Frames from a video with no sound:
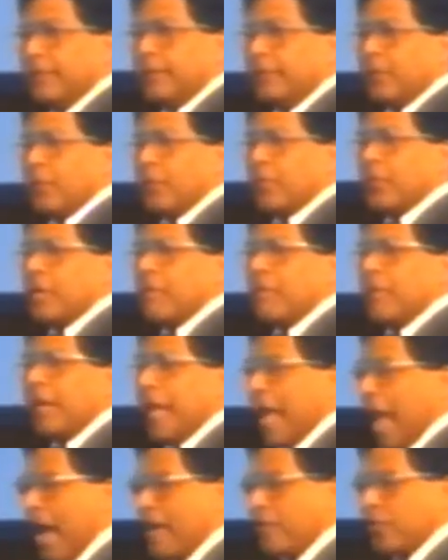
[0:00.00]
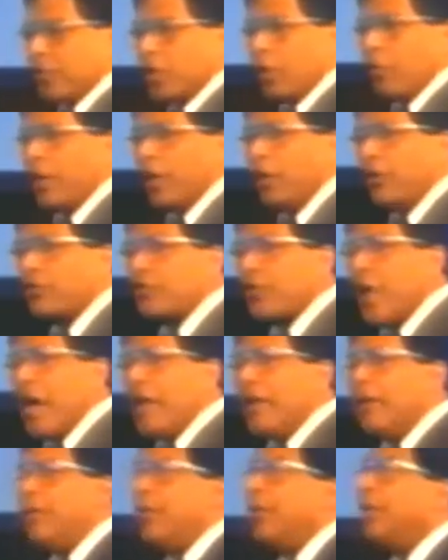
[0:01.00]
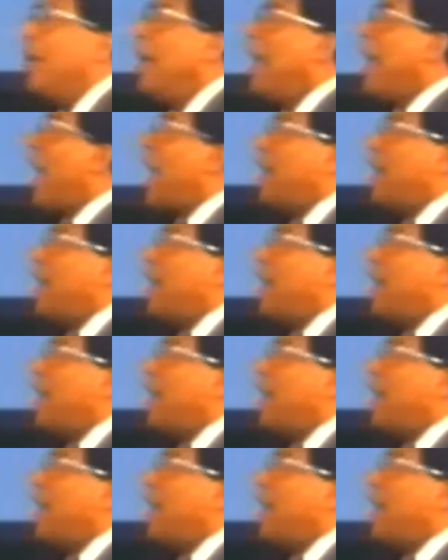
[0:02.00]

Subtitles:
Then when somebody asks you, what are you trying to do?